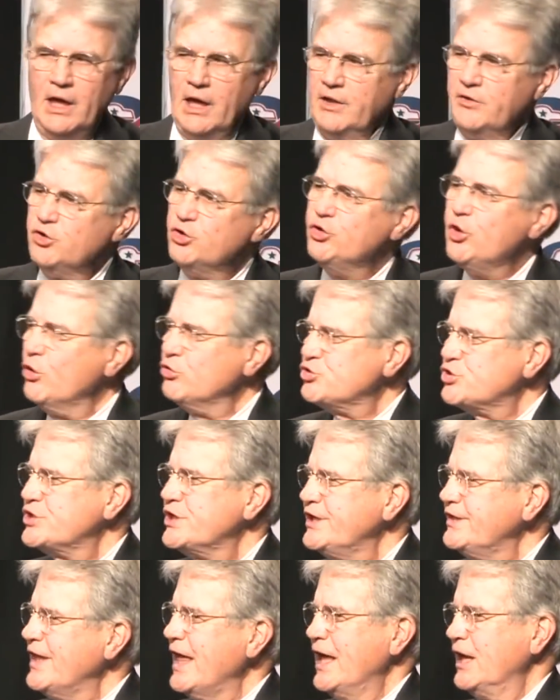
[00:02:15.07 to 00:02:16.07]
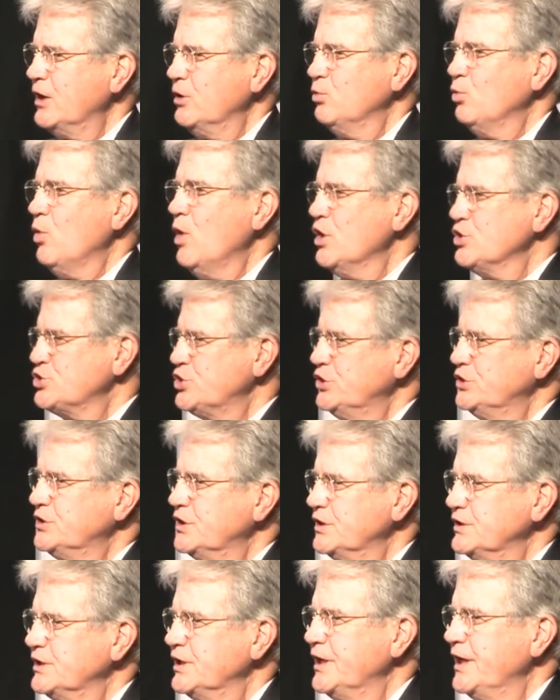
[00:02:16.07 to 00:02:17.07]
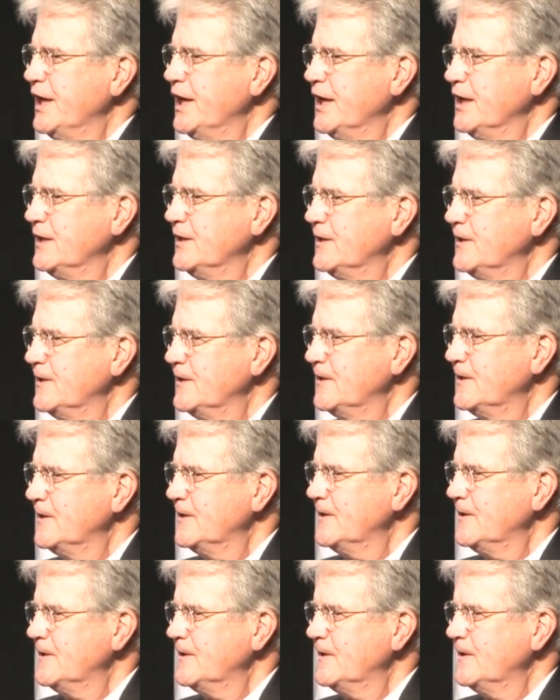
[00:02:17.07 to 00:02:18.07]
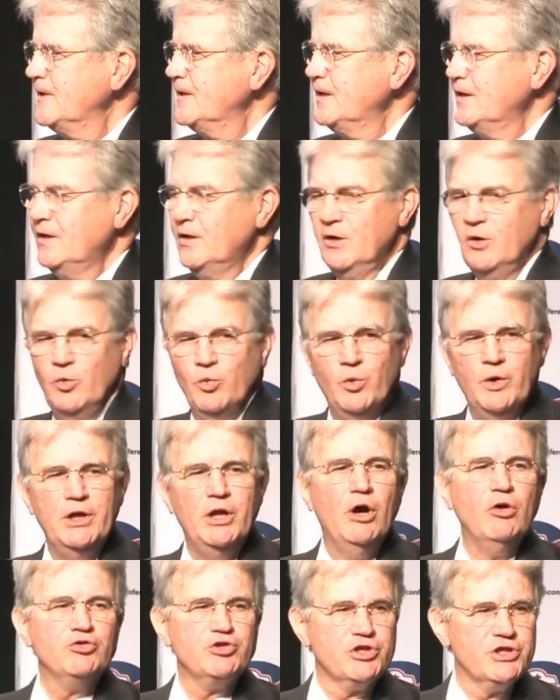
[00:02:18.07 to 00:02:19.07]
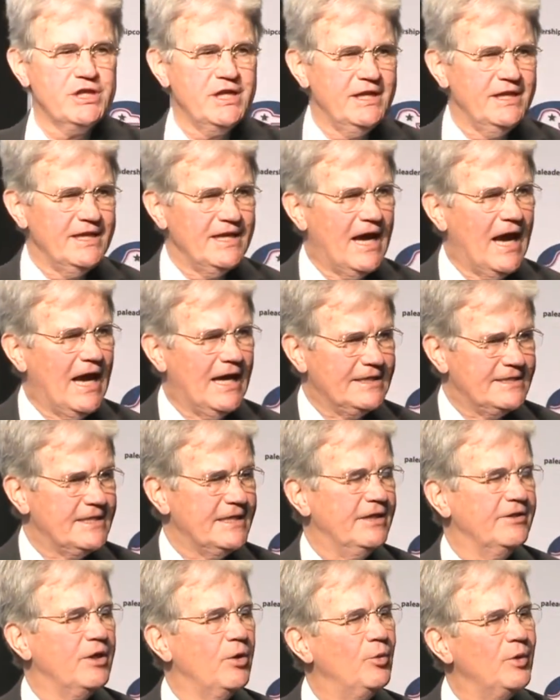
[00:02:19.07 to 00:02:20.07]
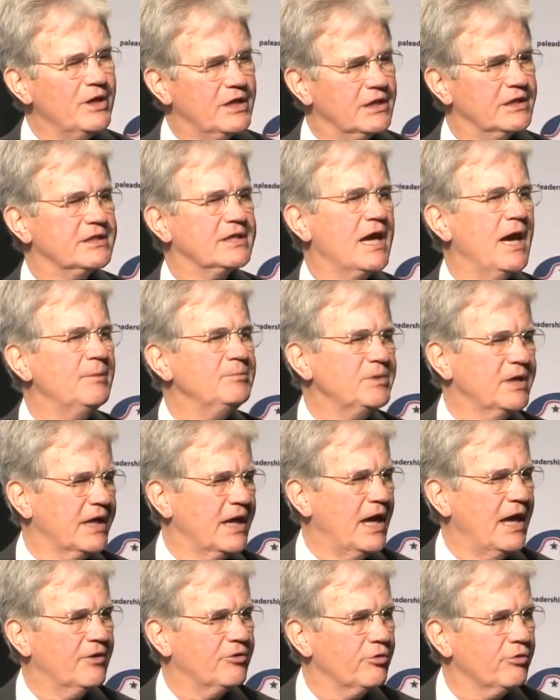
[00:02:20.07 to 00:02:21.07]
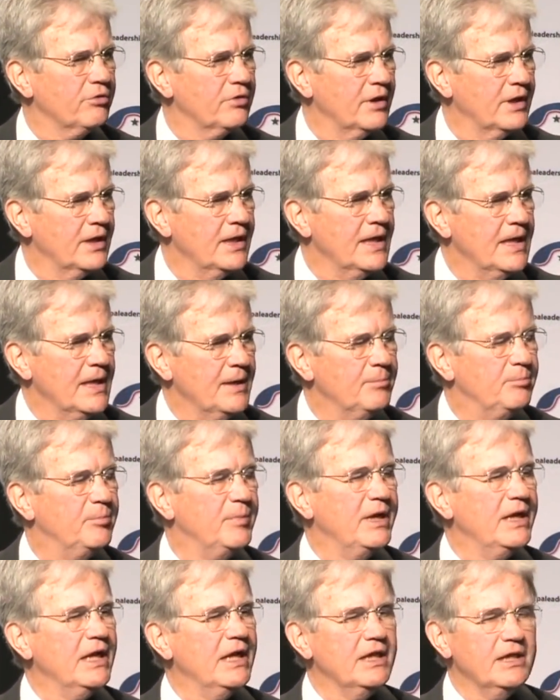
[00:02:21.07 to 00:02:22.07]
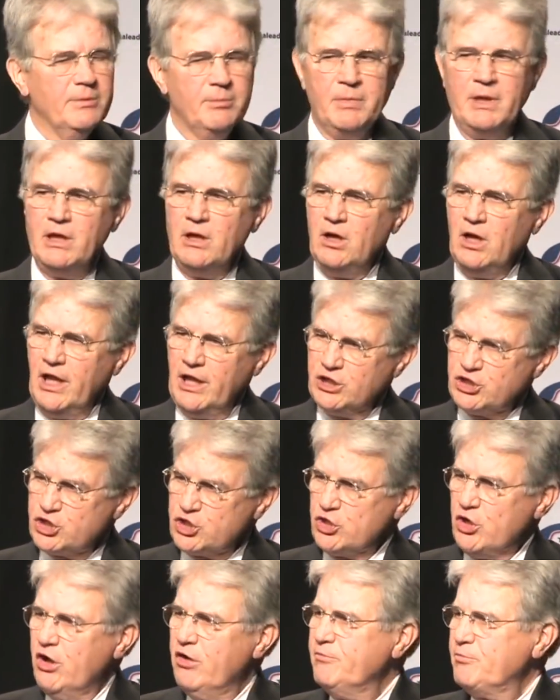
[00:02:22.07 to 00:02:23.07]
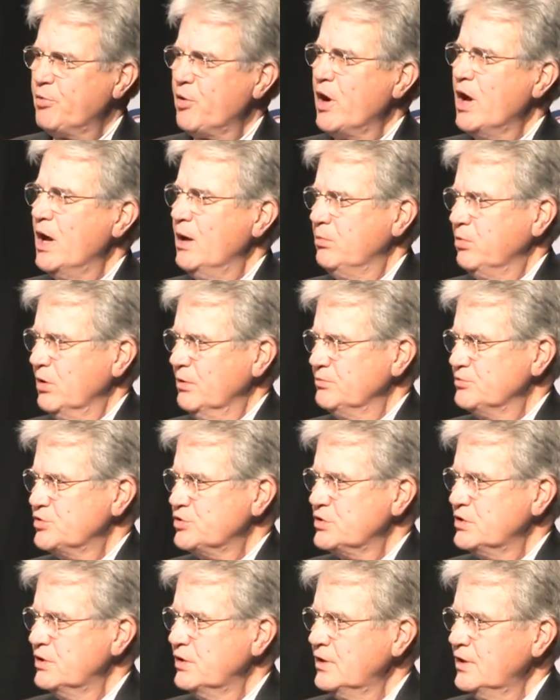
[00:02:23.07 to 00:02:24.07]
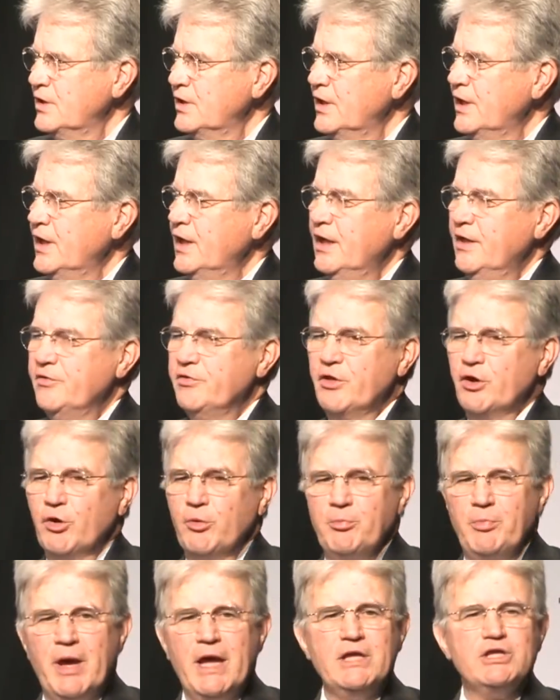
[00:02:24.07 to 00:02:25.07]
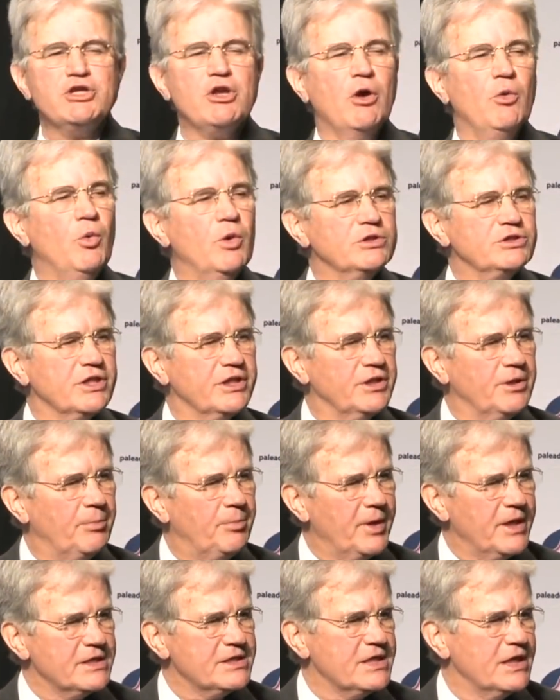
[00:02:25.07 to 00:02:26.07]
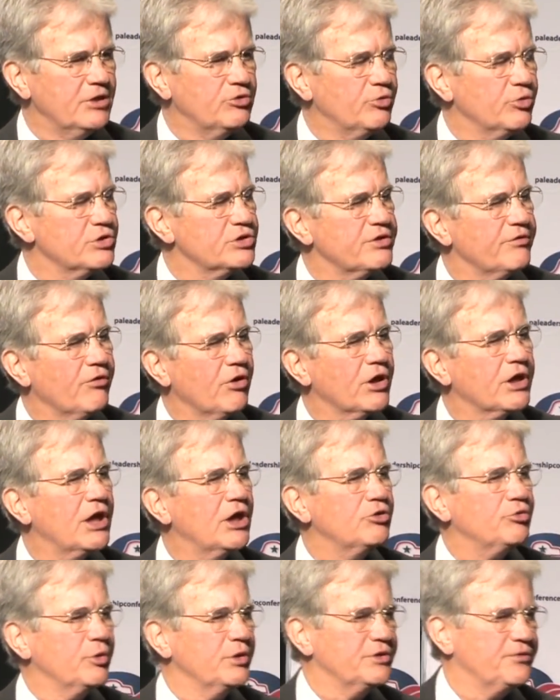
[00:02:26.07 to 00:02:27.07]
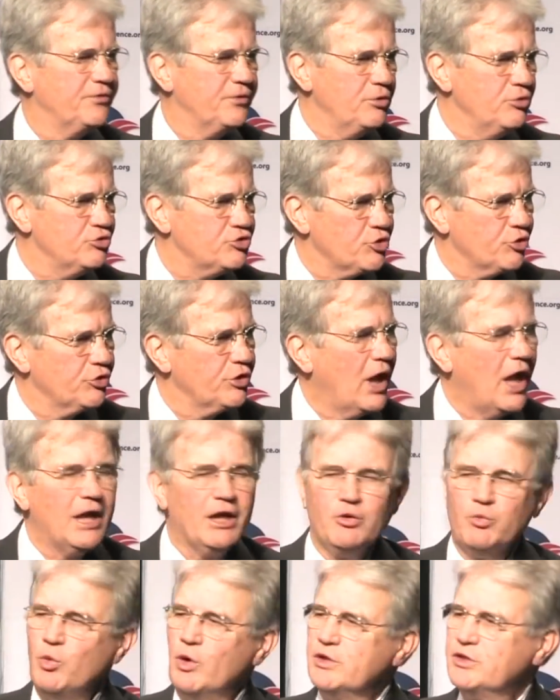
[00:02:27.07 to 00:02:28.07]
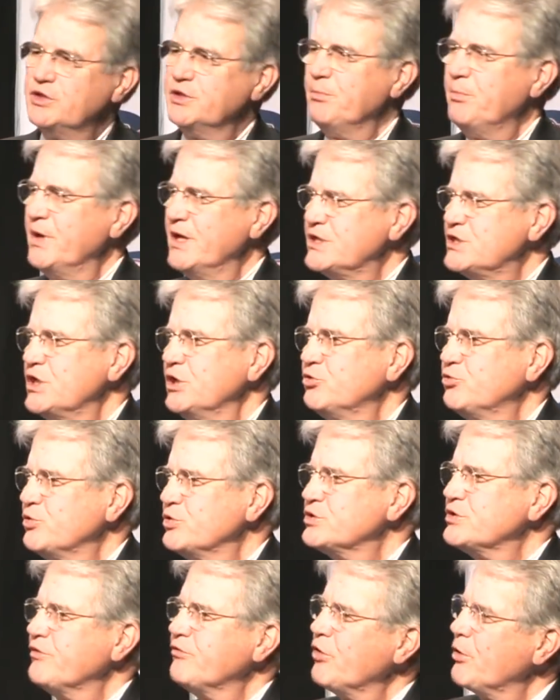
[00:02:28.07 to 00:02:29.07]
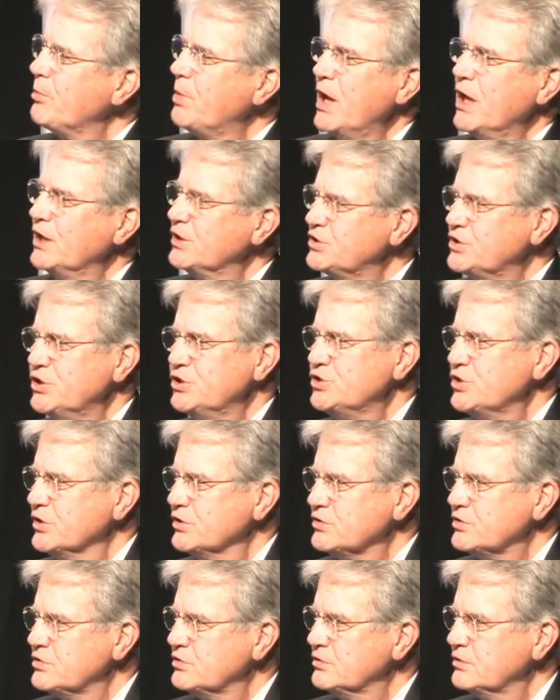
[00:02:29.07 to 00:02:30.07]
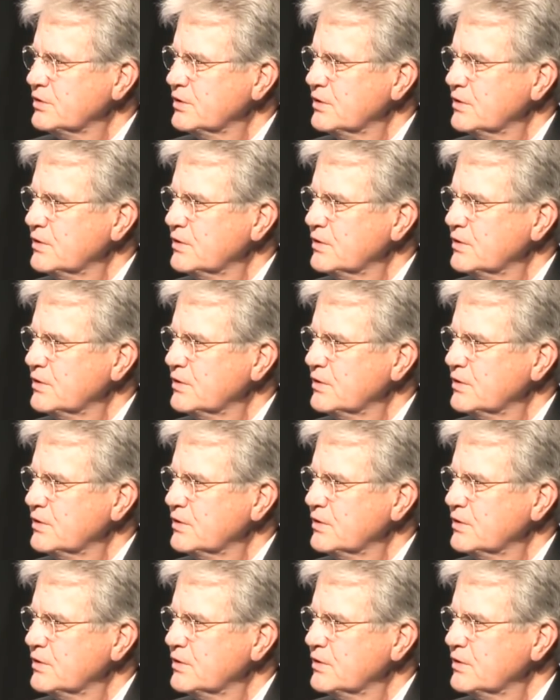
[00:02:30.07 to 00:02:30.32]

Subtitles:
And you don't see that in Washington today. We don't see the idea that we can come together, meet in the middle, and solve problems that are based on what's in the best interest of our country's future, not on what's in the best interest of our politicians.